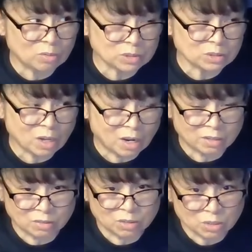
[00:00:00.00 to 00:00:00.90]

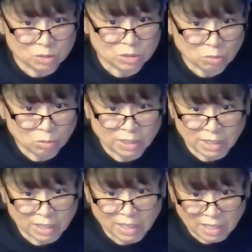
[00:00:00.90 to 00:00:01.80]
taught to use acrylic
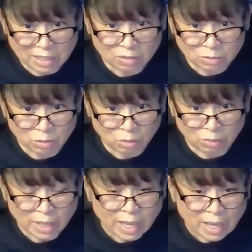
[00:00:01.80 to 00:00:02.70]
at 8 years old.
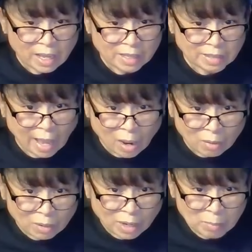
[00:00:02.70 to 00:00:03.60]

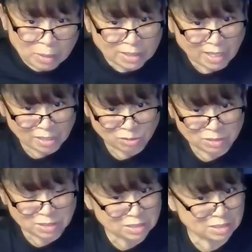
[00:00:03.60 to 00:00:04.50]
Now I'm at the age of
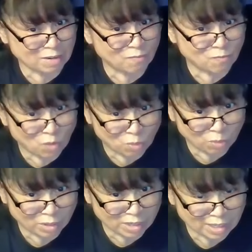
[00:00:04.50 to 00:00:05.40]

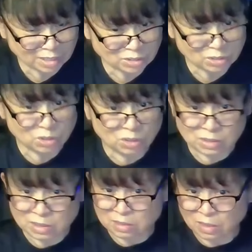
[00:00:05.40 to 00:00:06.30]
64. I just turned
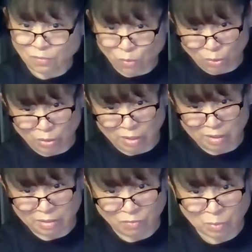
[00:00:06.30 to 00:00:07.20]
64
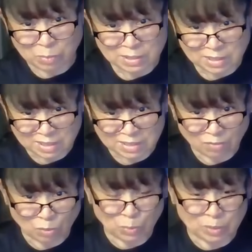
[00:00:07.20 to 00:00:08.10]
on November 6th,
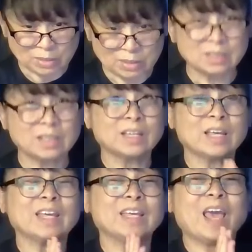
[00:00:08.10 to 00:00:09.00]
everyone.
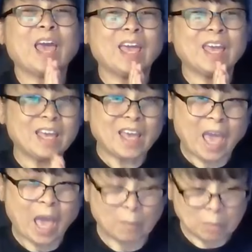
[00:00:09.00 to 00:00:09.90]
Yay!
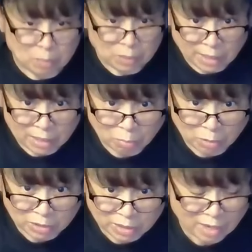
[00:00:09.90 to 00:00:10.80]
Happy belated
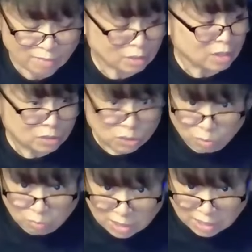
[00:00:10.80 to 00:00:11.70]
birthday to
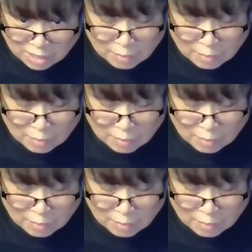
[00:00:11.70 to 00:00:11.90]
me.